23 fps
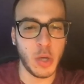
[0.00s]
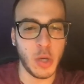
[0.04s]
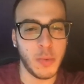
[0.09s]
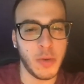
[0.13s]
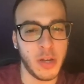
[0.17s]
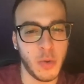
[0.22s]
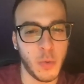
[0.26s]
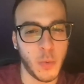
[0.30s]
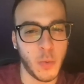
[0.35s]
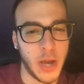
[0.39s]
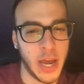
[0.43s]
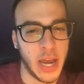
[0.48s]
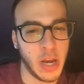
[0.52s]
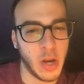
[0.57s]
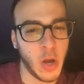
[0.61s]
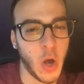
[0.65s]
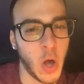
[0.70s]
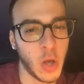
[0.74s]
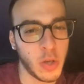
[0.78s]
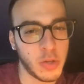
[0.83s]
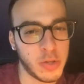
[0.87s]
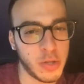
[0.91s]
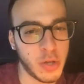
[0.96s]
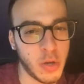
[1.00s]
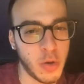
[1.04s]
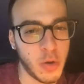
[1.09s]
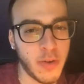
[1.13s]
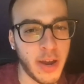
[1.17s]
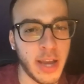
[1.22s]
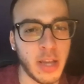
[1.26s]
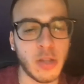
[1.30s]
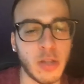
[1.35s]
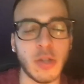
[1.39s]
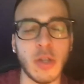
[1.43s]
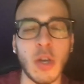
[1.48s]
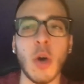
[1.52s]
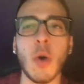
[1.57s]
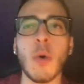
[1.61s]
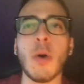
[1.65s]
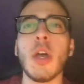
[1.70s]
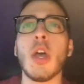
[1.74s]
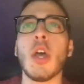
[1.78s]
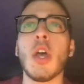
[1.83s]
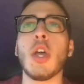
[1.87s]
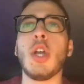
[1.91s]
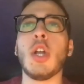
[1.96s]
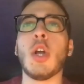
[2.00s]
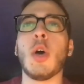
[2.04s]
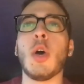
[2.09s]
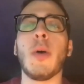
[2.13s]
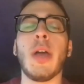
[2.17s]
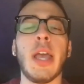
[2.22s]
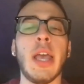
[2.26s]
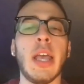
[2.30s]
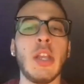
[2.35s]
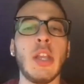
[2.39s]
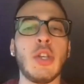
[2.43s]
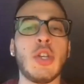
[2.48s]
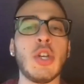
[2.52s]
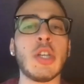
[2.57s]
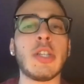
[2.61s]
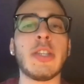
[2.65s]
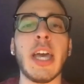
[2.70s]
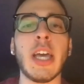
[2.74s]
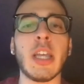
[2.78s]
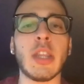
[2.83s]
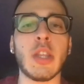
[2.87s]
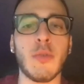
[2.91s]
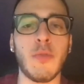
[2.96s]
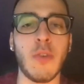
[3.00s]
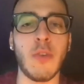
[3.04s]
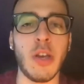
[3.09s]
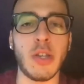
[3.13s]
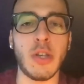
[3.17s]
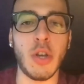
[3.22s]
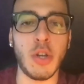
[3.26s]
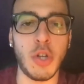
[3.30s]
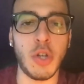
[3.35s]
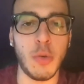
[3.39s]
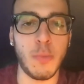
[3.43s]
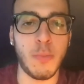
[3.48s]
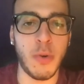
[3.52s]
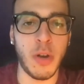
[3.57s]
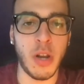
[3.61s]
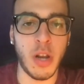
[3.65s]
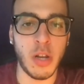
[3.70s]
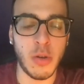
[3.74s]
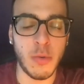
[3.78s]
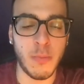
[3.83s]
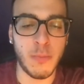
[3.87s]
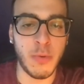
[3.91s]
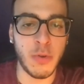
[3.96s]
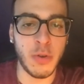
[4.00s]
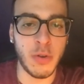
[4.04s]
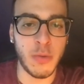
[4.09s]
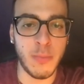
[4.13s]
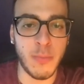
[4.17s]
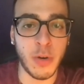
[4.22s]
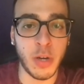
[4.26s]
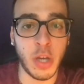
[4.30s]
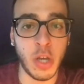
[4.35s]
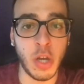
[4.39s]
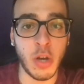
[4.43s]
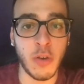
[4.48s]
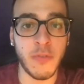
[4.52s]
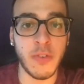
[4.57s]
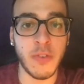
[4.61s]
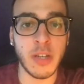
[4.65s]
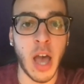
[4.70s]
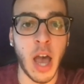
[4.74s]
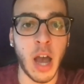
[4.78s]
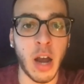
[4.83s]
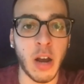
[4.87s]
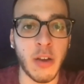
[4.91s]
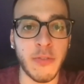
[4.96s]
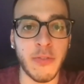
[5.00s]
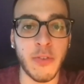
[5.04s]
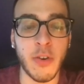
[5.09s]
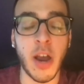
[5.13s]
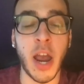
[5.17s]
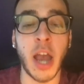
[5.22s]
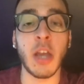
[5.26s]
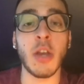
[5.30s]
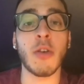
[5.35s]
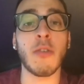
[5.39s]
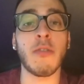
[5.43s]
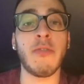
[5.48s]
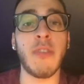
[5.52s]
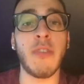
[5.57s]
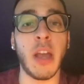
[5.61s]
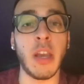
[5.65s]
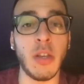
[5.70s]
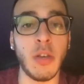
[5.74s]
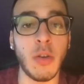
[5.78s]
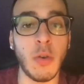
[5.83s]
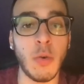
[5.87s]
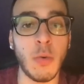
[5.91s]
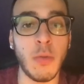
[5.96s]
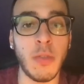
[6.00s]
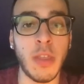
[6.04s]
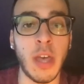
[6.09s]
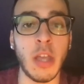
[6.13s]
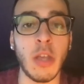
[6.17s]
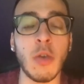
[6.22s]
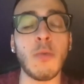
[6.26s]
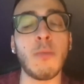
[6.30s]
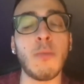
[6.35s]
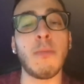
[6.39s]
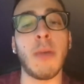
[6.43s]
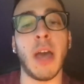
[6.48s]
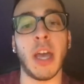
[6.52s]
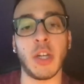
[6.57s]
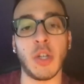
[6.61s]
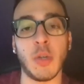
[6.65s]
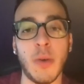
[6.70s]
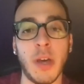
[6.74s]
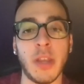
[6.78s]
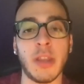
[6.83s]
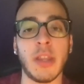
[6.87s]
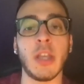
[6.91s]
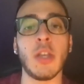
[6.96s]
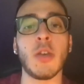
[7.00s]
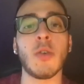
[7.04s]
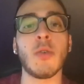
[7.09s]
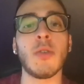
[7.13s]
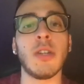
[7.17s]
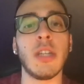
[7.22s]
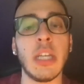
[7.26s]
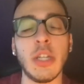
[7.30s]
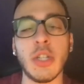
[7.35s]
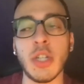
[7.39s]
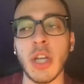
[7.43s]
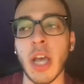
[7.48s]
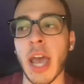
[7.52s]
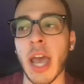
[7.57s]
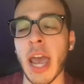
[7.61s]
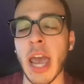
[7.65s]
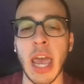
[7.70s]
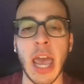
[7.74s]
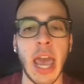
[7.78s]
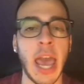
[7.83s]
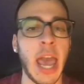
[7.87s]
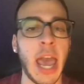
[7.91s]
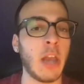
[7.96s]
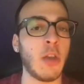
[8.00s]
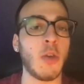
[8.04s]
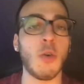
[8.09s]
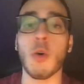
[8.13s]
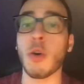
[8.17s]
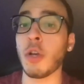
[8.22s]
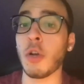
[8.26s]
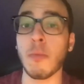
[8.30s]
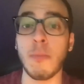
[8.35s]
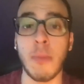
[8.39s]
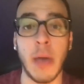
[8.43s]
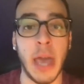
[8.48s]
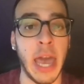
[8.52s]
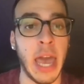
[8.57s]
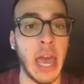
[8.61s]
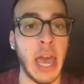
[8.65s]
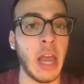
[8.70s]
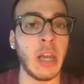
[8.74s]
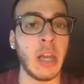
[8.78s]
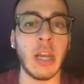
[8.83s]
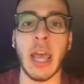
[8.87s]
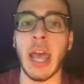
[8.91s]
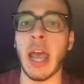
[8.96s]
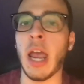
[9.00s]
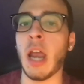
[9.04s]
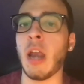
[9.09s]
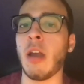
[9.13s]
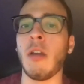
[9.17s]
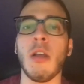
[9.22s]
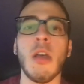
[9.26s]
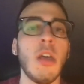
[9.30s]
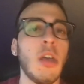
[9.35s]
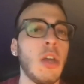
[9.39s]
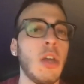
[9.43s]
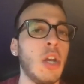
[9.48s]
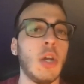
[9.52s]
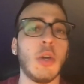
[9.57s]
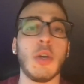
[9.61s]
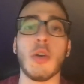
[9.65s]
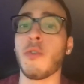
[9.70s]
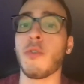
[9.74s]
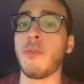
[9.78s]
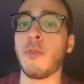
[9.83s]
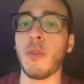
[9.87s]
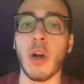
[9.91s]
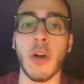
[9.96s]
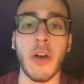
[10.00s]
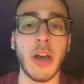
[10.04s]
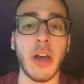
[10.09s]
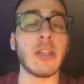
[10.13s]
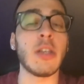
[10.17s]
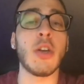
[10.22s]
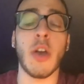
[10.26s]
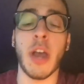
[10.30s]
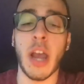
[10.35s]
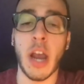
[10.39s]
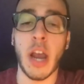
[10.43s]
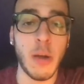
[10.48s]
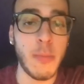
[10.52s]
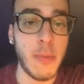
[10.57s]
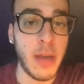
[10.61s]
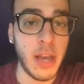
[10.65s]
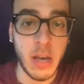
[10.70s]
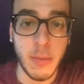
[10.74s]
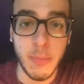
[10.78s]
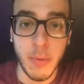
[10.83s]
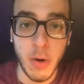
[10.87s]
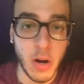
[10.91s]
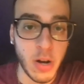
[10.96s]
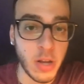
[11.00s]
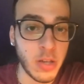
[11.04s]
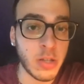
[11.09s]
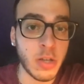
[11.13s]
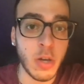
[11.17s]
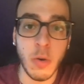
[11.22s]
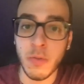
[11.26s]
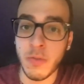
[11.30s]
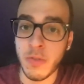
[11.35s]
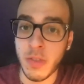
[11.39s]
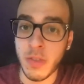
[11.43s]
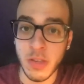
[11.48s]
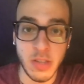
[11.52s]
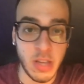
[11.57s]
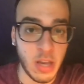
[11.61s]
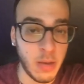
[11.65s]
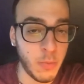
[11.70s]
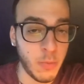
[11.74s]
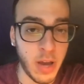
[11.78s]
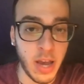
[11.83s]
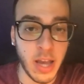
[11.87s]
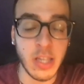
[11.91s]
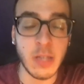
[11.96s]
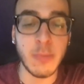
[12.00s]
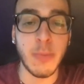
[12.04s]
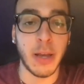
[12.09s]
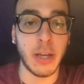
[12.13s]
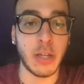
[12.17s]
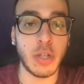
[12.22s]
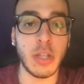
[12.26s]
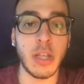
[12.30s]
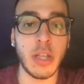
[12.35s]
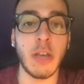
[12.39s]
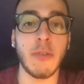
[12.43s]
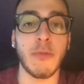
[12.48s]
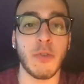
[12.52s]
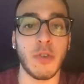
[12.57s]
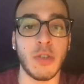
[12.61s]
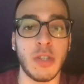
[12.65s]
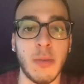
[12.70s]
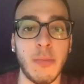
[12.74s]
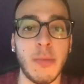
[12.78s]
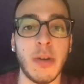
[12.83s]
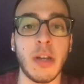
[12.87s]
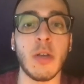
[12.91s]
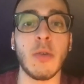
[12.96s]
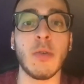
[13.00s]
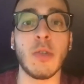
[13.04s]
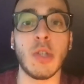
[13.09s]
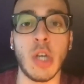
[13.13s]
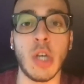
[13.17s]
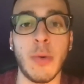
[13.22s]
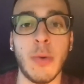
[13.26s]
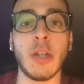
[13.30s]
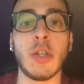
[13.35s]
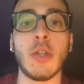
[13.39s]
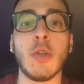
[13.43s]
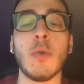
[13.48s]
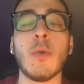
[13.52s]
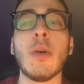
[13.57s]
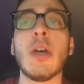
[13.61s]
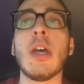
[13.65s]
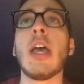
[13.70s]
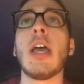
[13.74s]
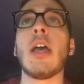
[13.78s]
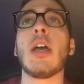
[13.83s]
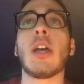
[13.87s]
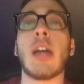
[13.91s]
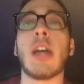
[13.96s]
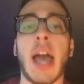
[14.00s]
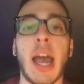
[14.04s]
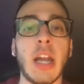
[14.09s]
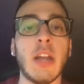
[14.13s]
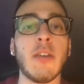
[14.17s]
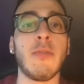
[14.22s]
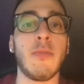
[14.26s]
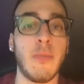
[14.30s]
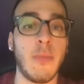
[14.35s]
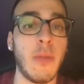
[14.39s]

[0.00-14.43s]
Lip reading: in a way also, right? So, just like the research you put into booking your photographer and your venue that you mesh with and your DJ or your band and, your florist, your hair and makeup artist goes the same way, especially for somebody who's going to kind of